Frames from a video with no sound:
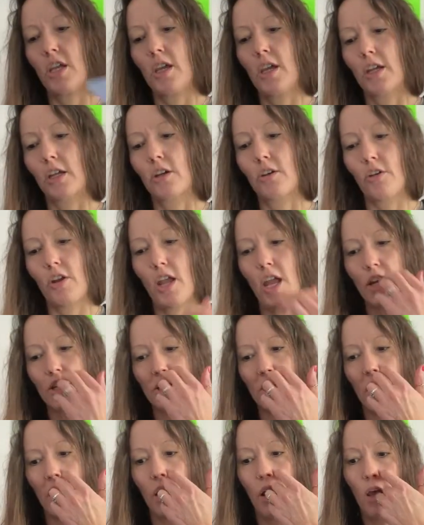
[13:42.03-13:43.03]
and
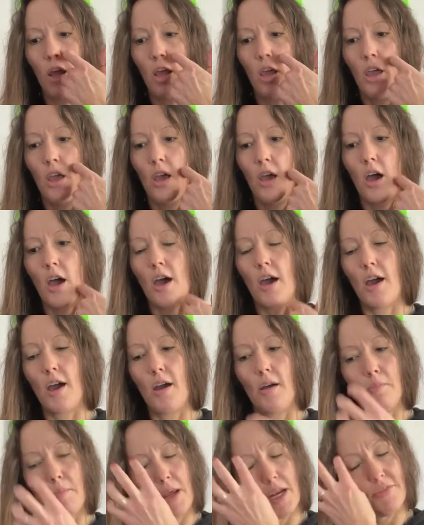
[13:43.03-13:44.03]
creation,
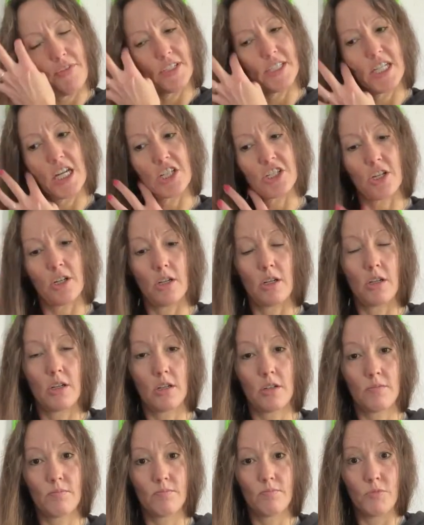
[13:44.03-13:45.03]
manifestation,
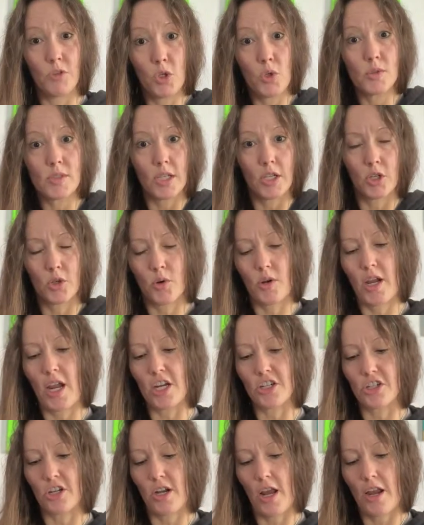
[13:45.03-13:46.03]
using
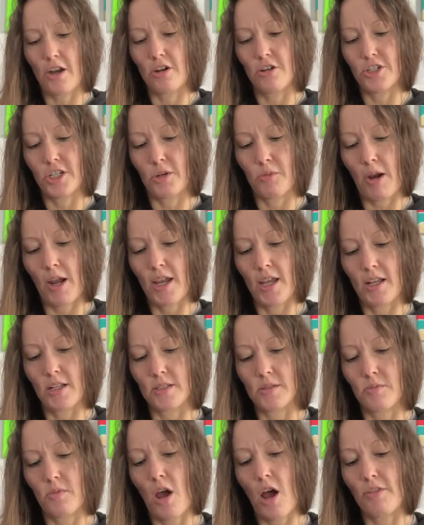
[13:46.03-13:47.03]
creation energy, right?
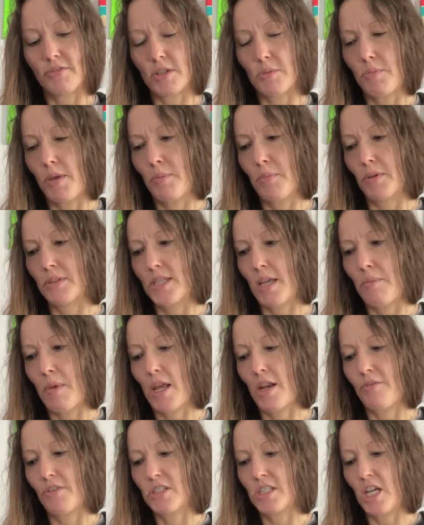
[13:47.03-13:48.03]
And often people say
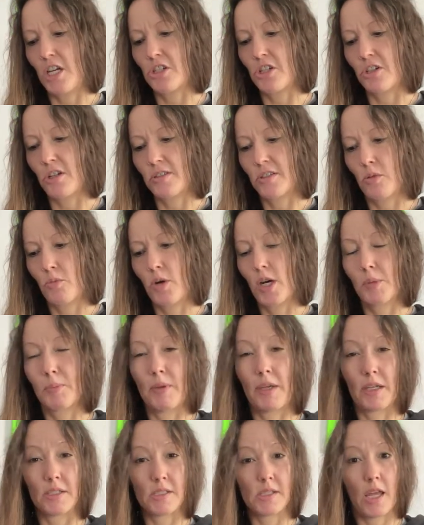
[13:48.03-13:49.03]
manifestation doesn't work
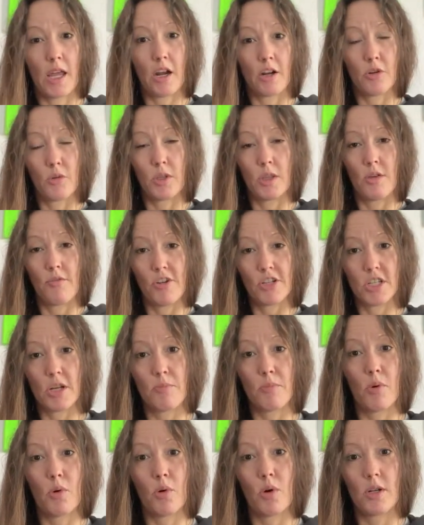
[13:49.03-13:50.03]
because they are doing the
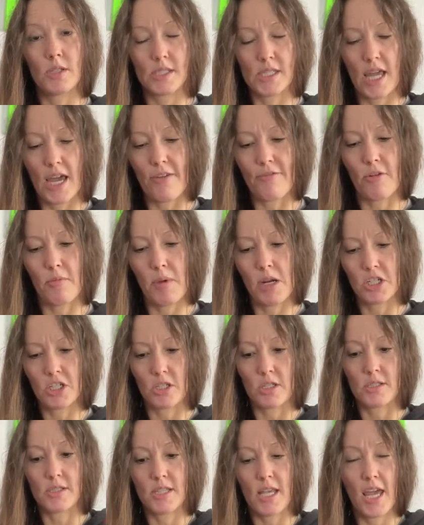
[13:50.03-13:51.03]
vision boards, the
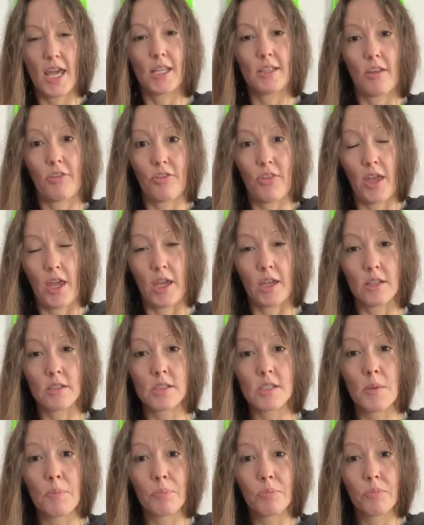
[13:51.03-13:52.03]
affirmations, saying the things,